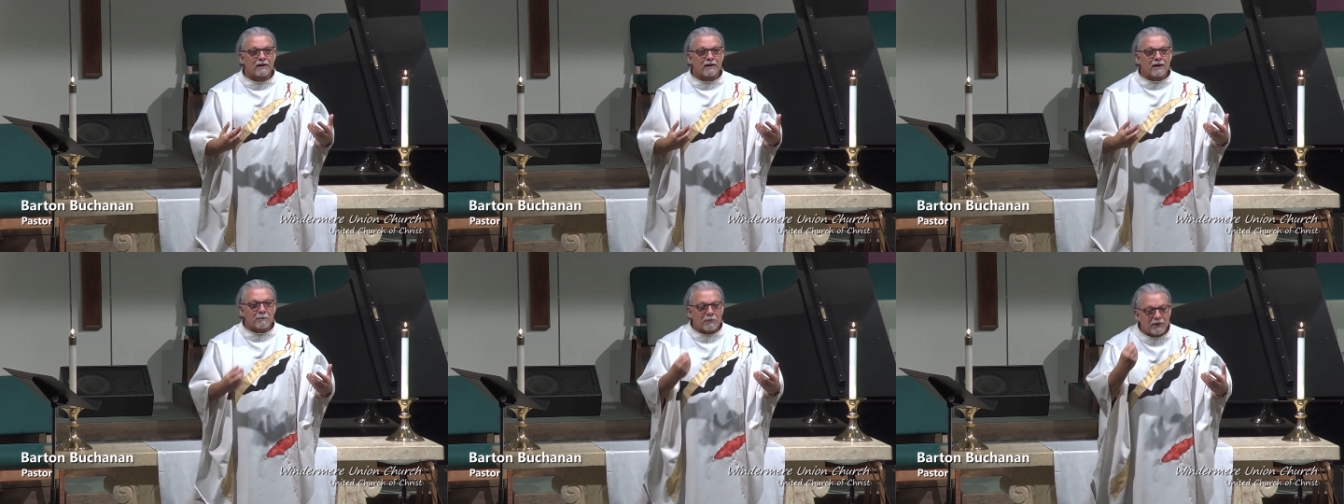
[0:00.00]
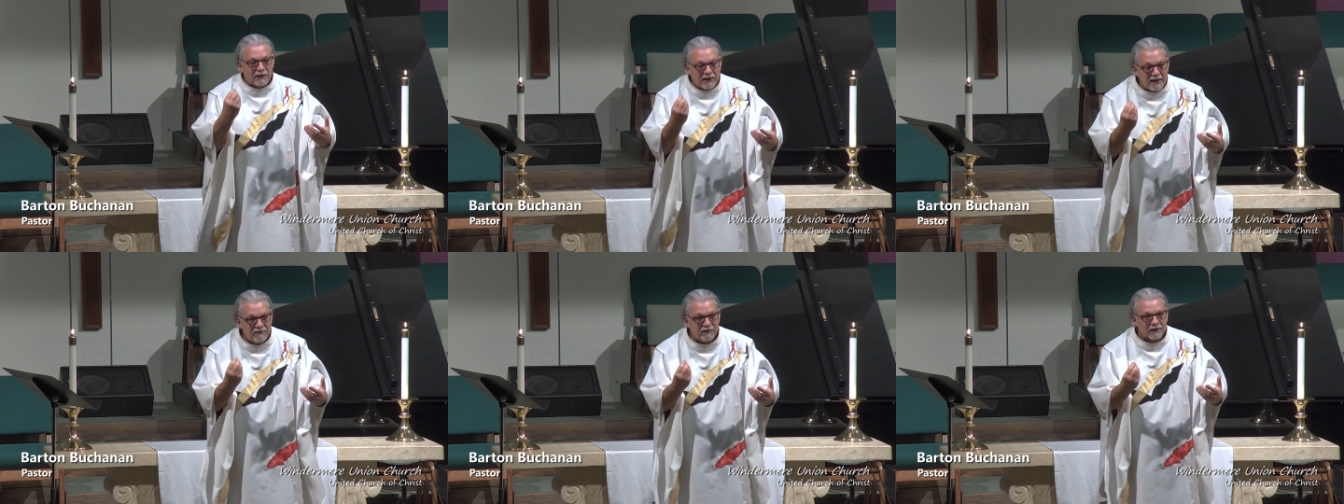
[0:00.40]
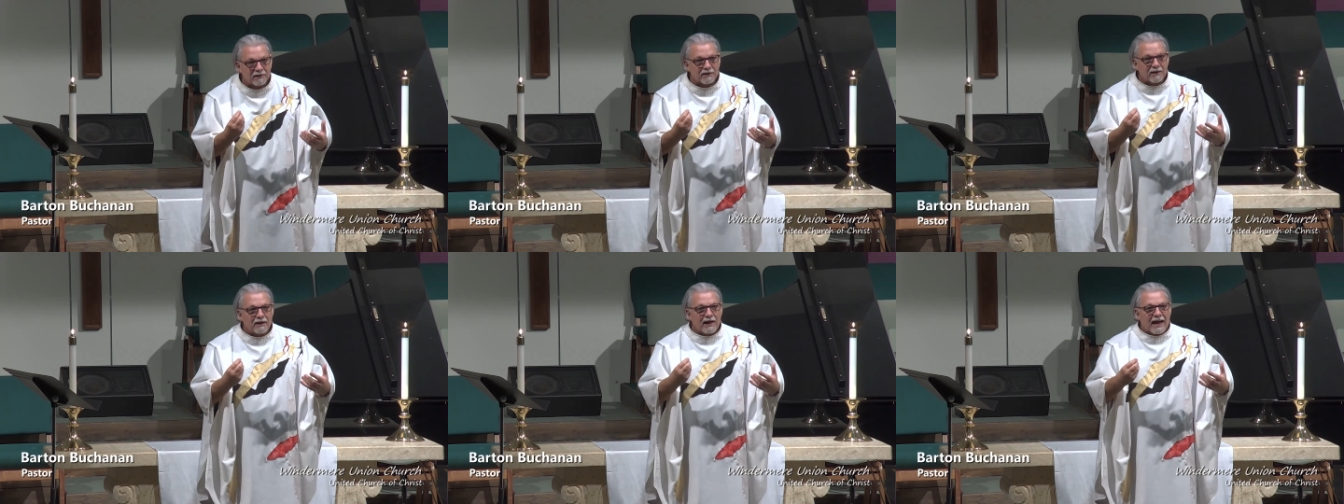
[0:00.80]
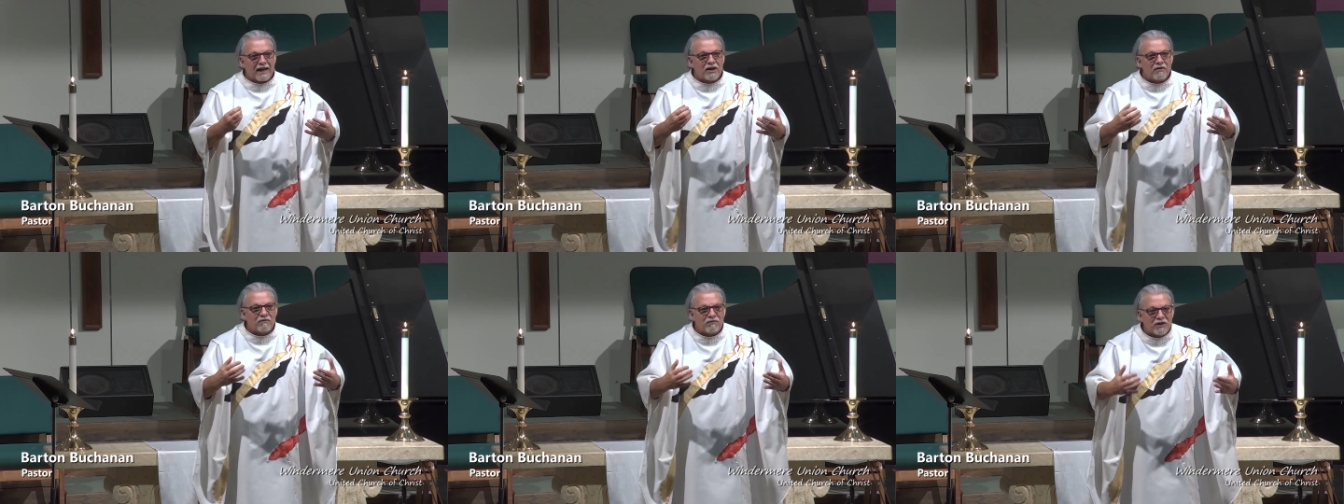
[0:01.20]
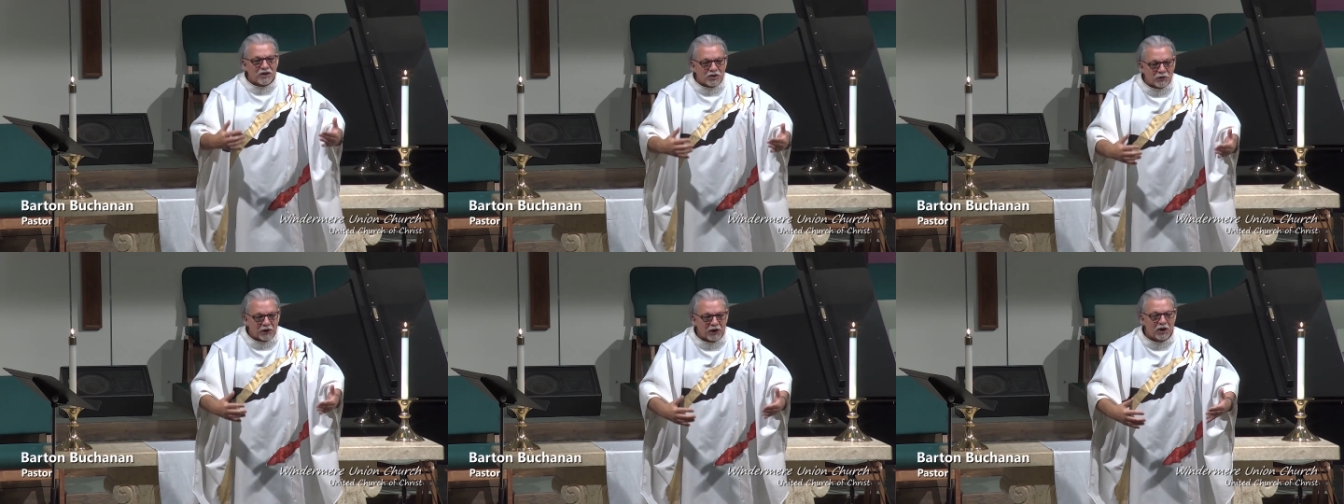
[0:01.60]
Believe it, and
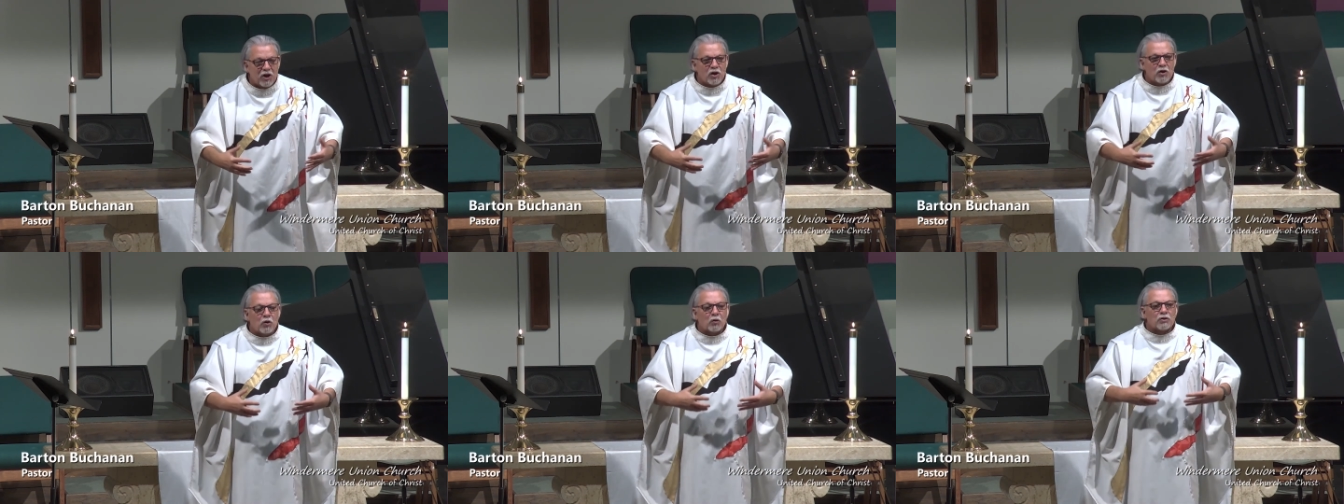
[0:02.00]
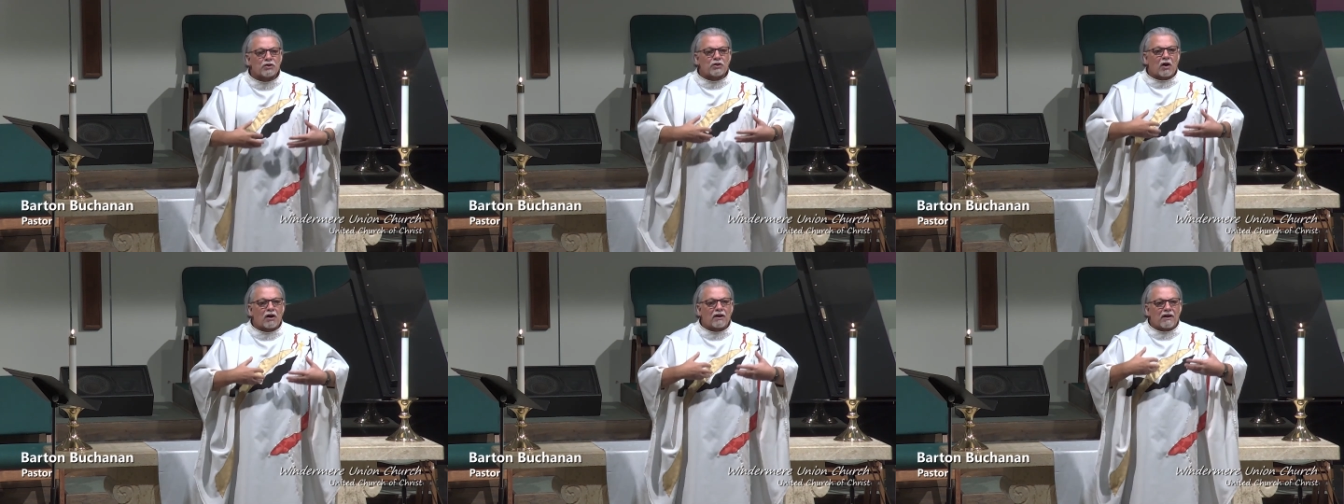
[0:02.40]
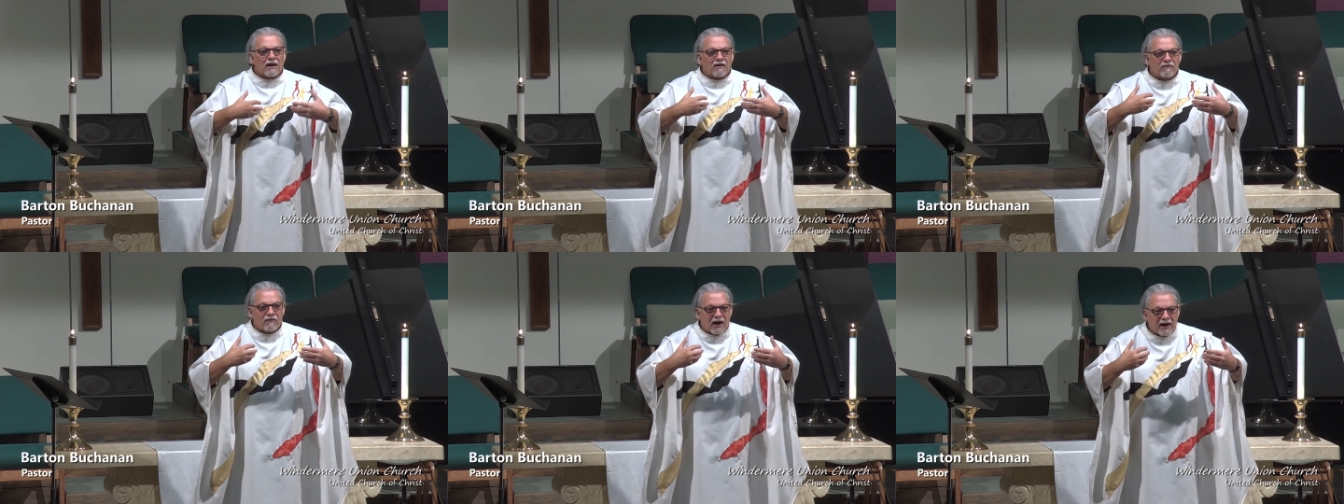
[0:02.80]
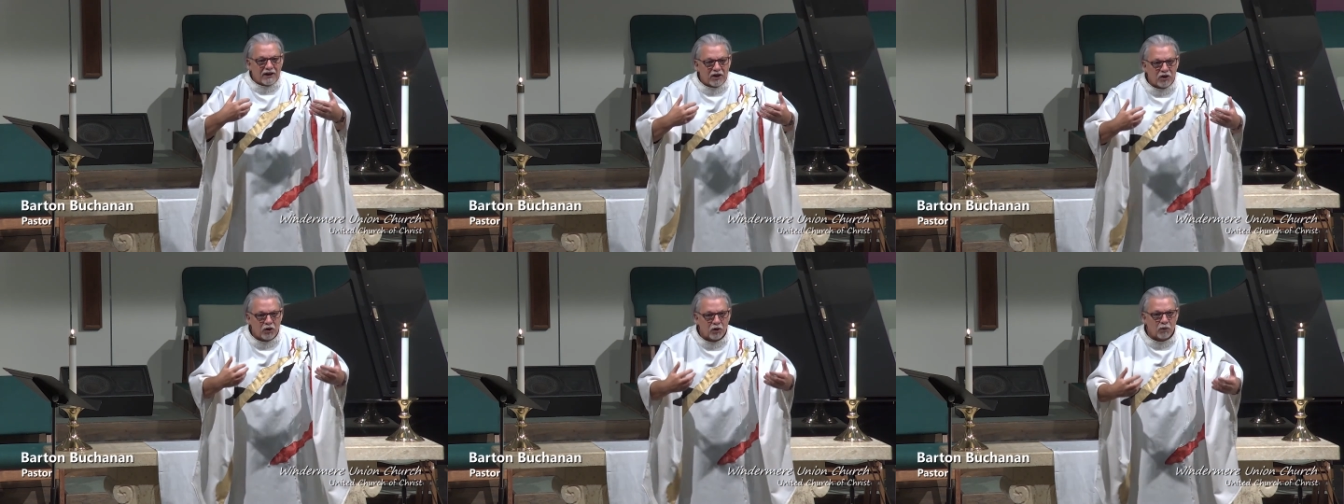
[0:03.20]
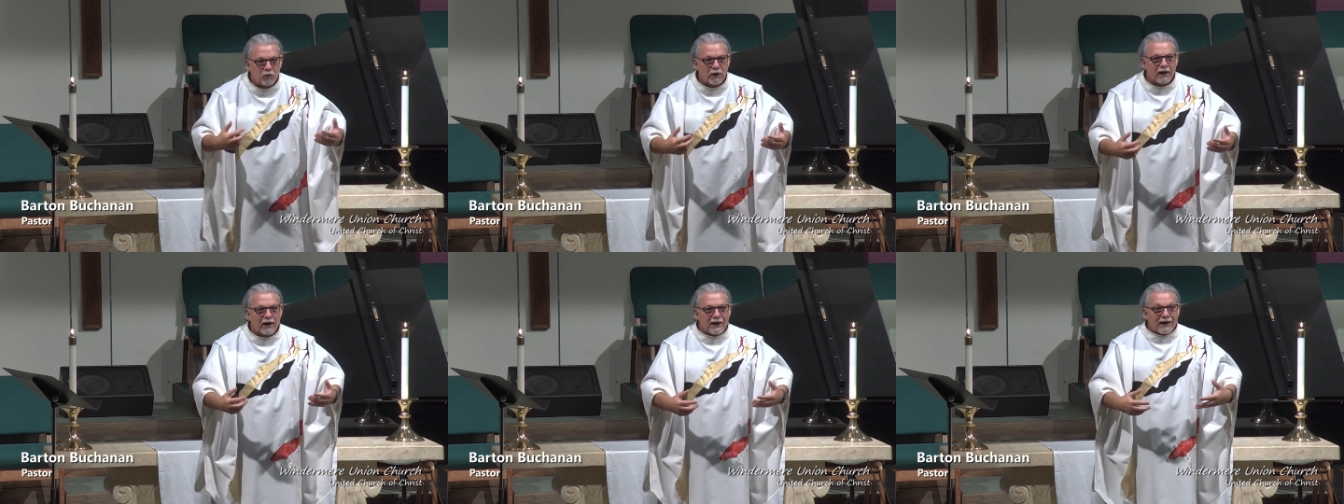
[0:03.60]
eventually you'll start finding your
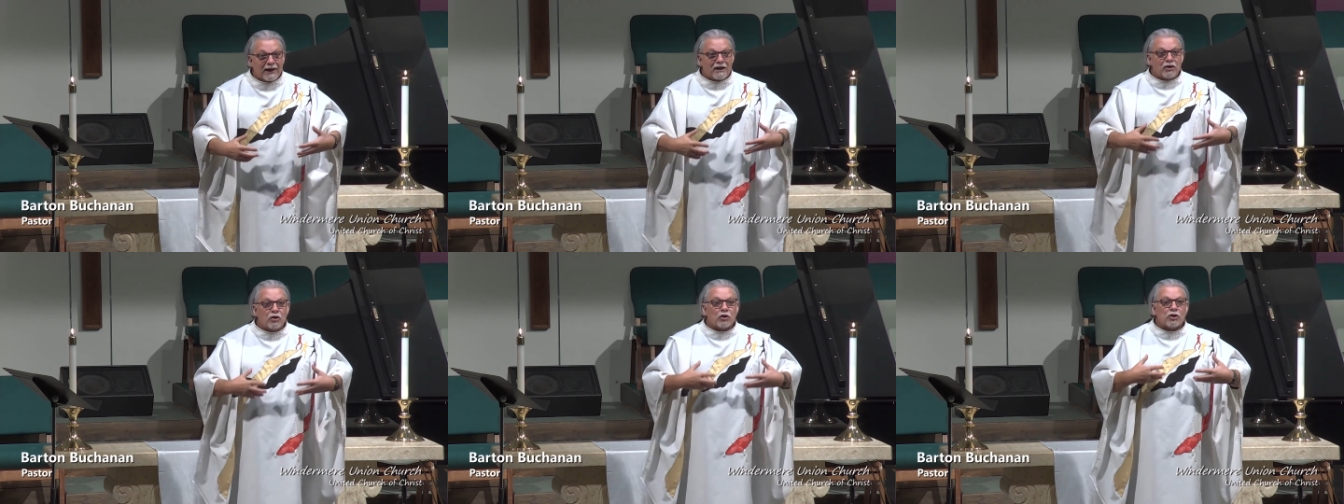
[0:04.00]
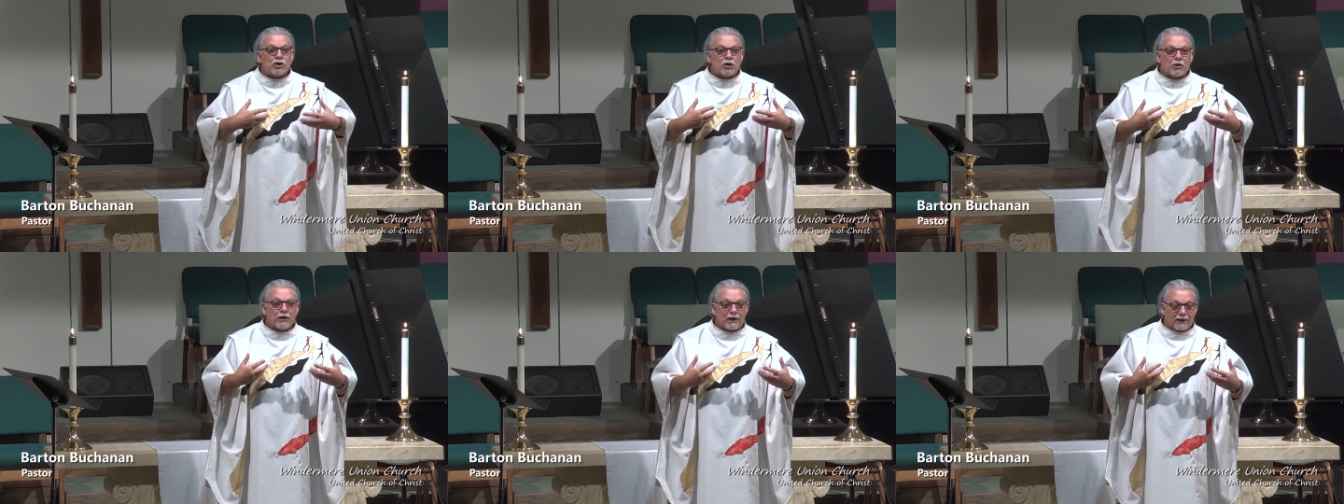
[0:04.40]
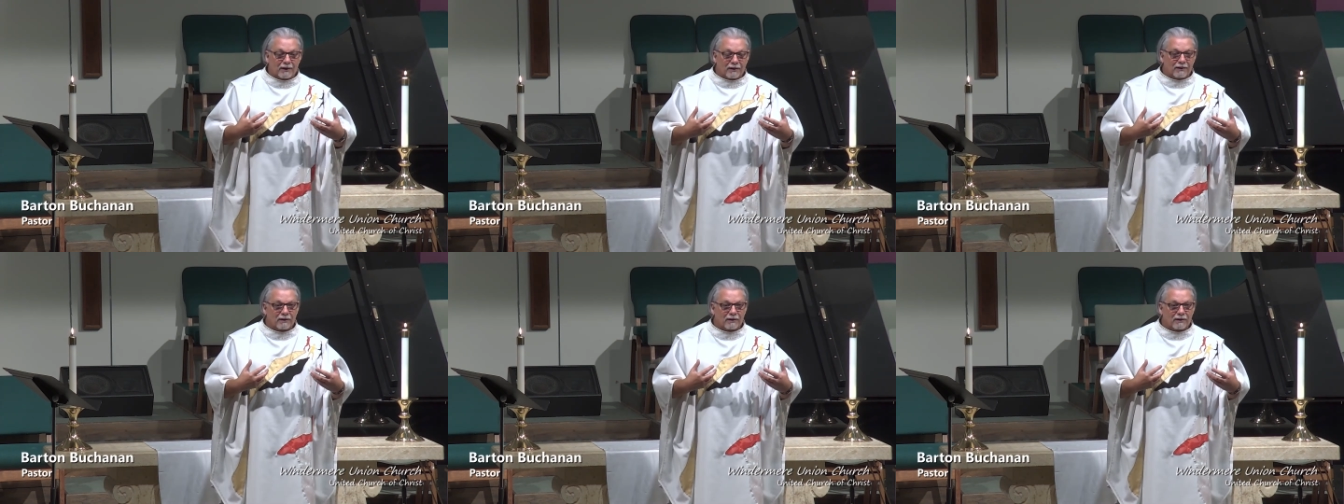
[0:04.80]
way and your journey